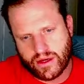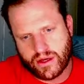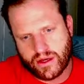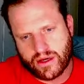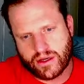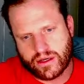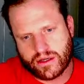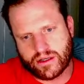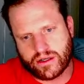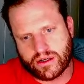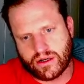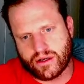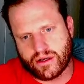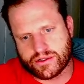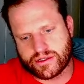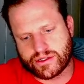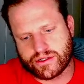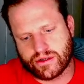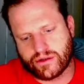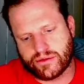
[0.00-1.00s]
Could
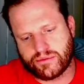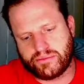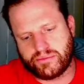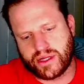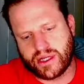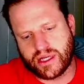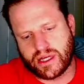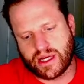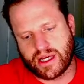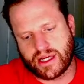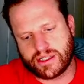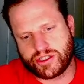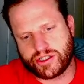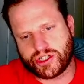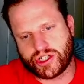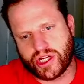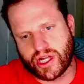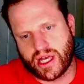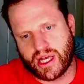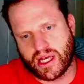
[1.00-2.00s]
also be a
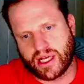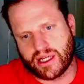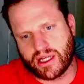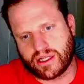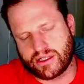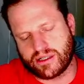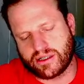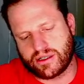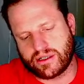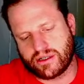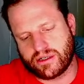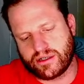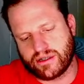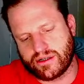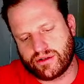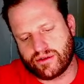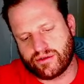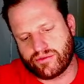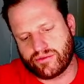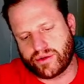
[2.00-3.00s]
chain
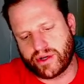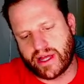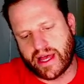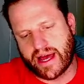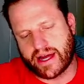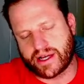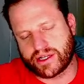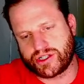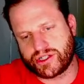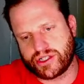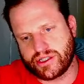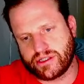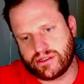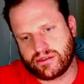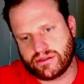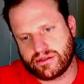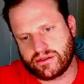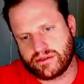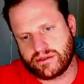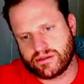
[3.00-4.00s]
reaction
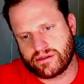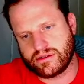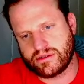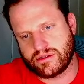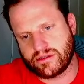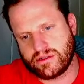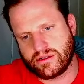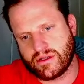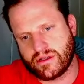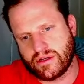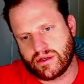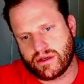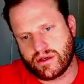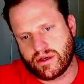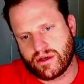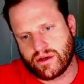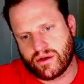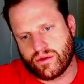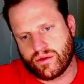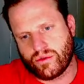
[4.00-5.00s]

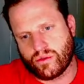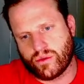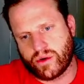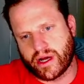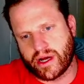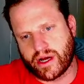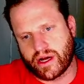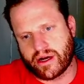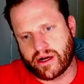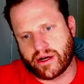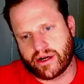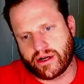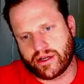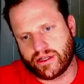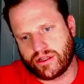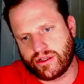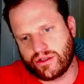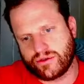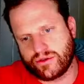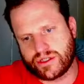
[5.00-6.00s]
where
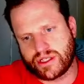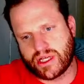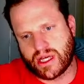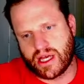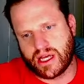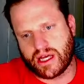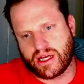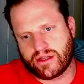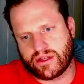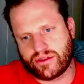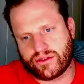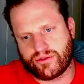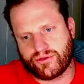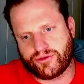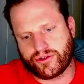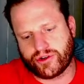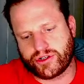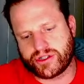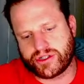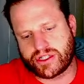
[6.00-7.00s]
you take the
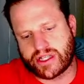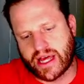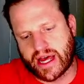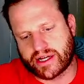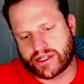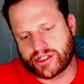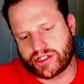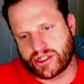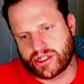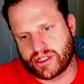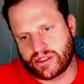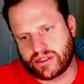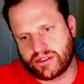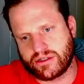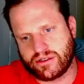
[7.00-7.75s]
first action